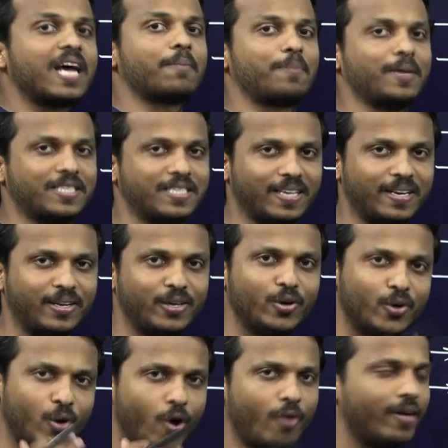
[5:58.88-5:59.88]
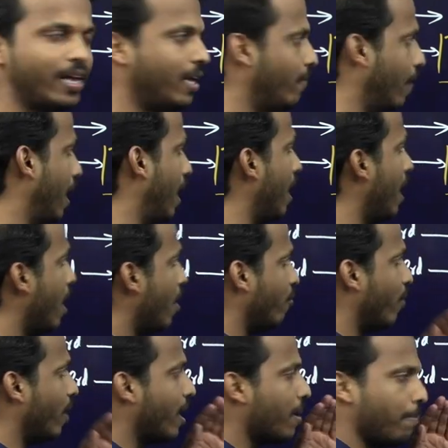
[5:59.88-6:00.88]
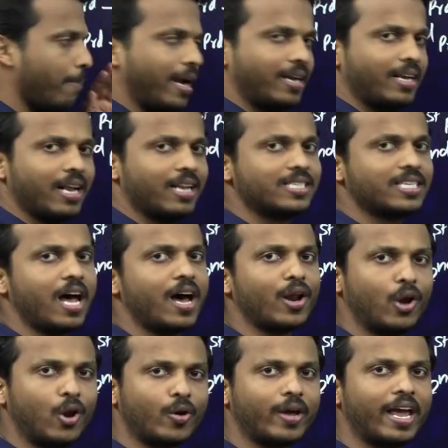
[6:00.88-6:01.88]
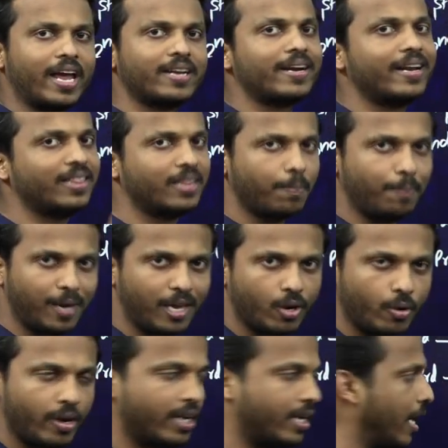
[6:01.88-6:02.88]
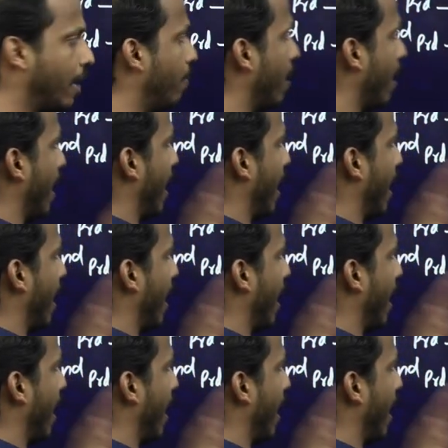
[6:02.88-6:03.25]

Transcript: are present? You know very well where metals are located in the periodic table,